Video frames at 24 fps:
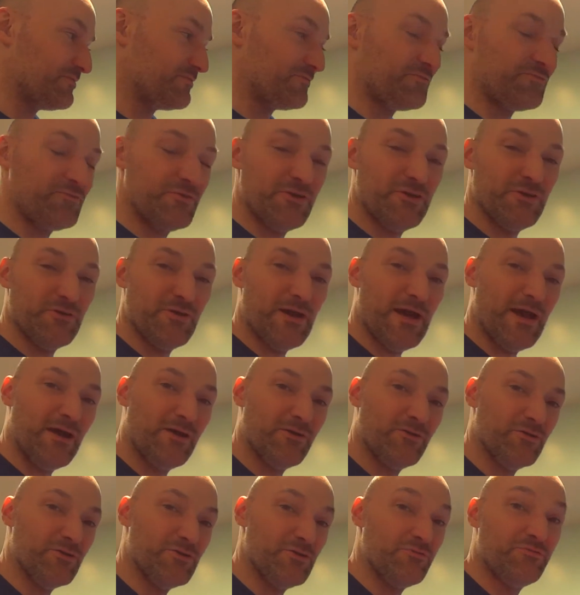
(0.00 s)
figure out,
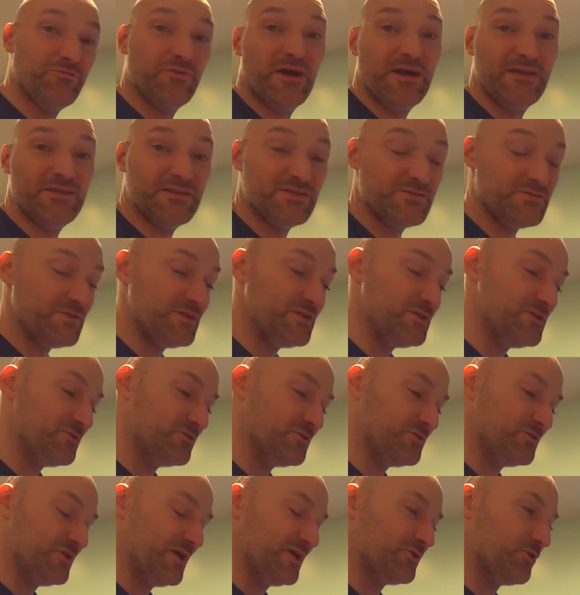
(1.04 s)
or you find this video and
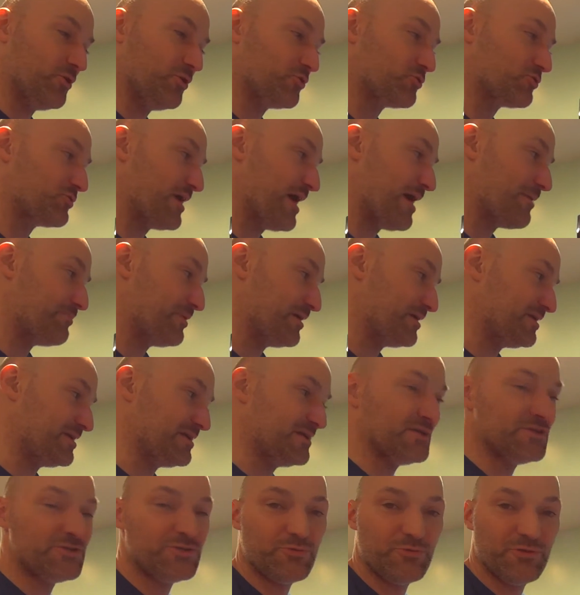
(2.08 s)
you're like, oh crap, I
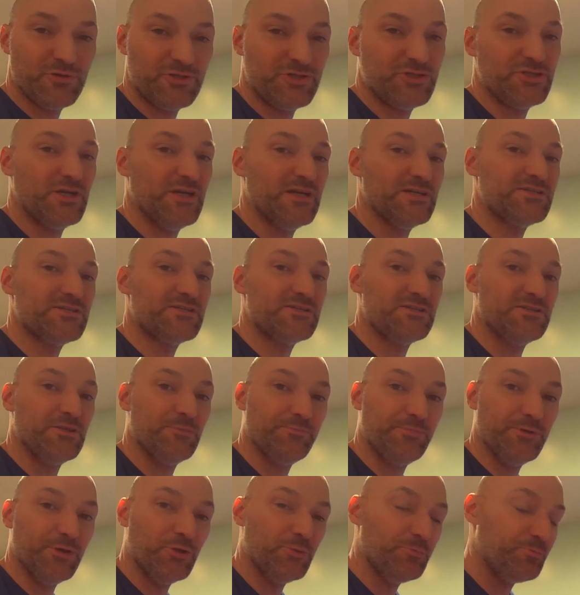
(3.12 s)
needed to adjust the
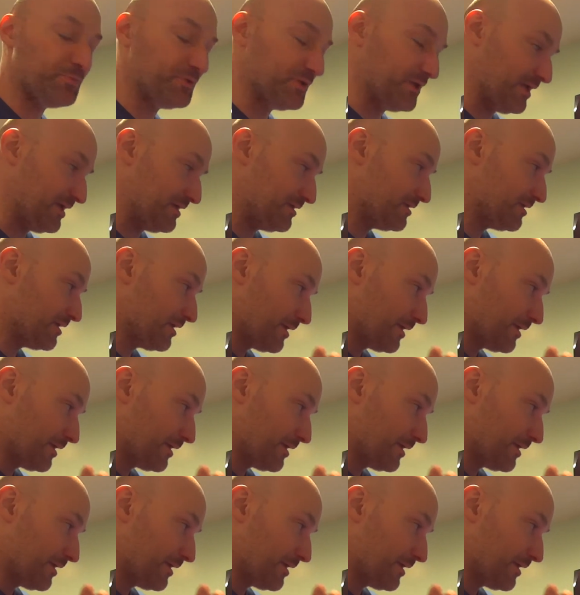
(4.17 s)
build plate.